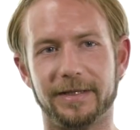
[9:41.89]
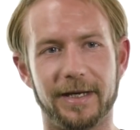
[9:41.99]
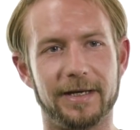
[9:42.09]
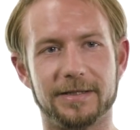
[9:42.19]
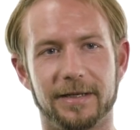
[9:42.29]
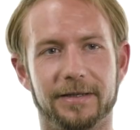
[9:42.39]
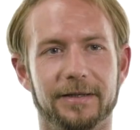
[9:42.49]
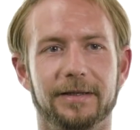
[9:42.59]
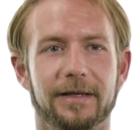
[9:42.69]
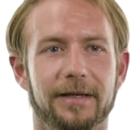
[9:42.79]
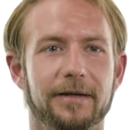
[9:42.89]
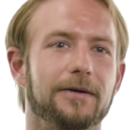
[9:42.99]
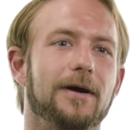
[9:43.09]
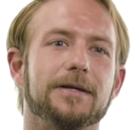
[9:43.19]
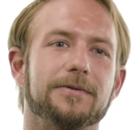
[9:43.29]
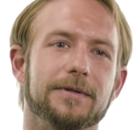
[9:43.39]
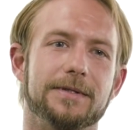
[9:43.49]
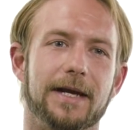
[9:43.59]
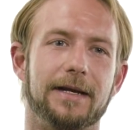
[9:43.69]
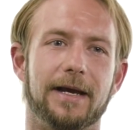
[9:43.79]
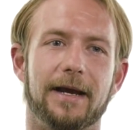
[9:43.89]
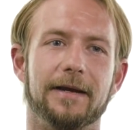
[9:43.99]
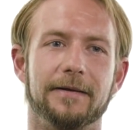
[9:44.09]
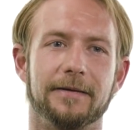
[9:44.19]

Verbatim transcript: in case I couldn't get into Crossroads that day.